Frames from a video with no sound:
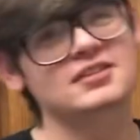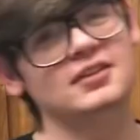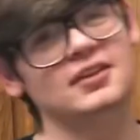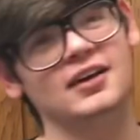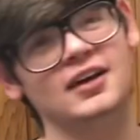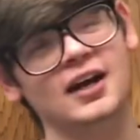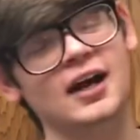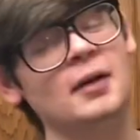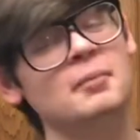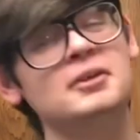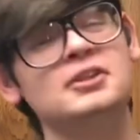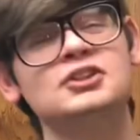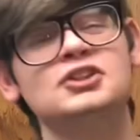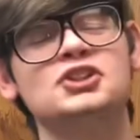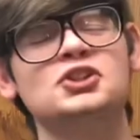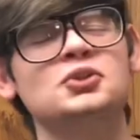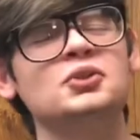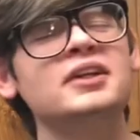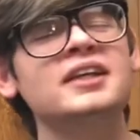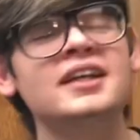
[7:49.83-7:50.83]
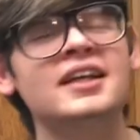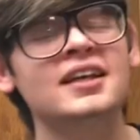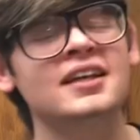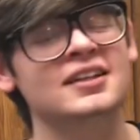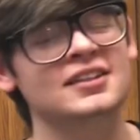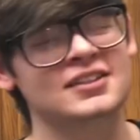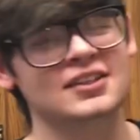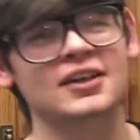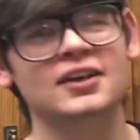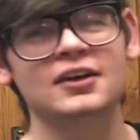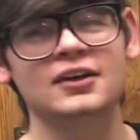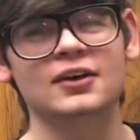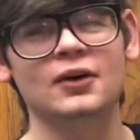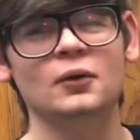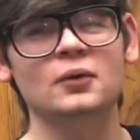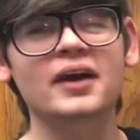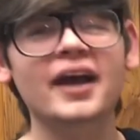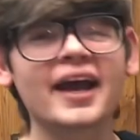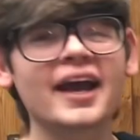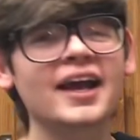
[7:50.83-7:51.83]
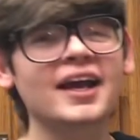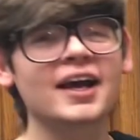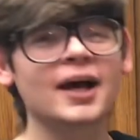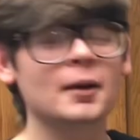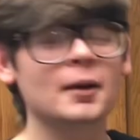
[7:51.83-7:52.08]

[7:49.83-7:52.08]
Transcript: I'm intrigued, okay? I'm